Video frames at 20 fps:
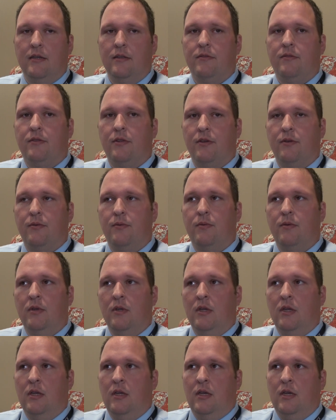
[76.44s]
So
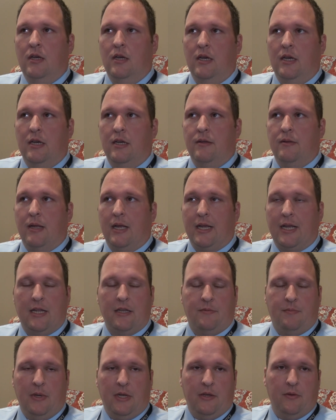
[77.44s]
I
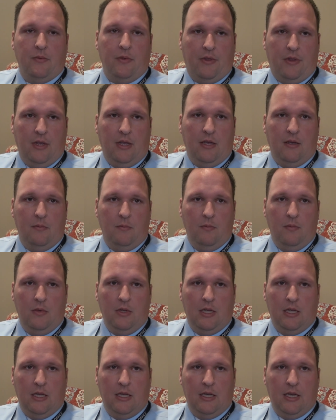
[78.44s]
got speaking with them,
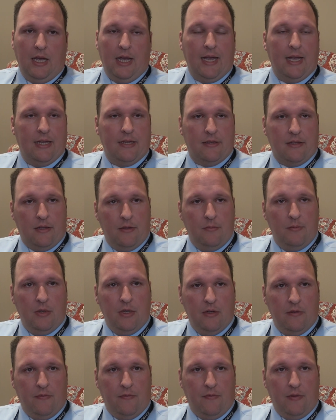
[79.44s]
and I asked them
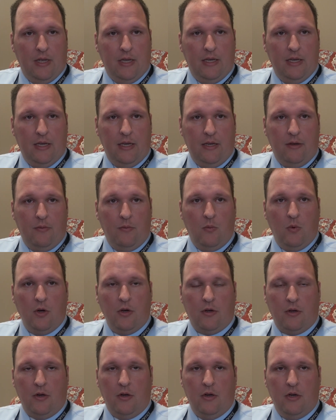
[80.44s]
if they did any
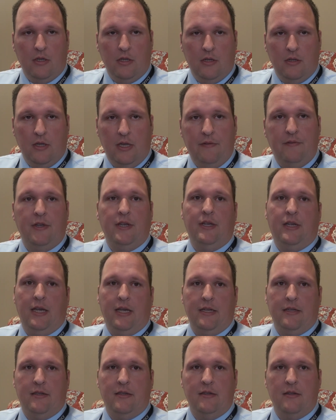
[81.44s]
work on living
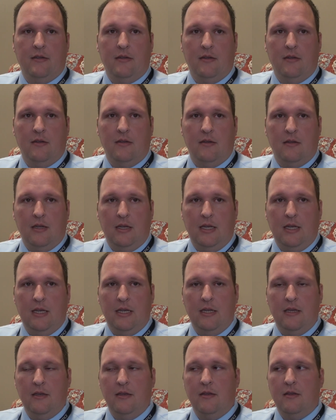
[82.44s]
cases,
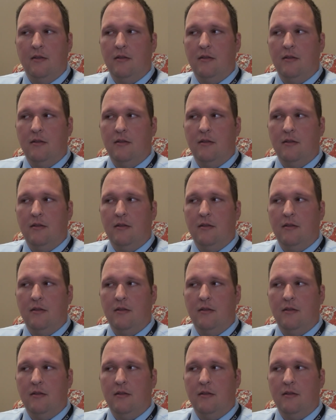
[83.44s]
and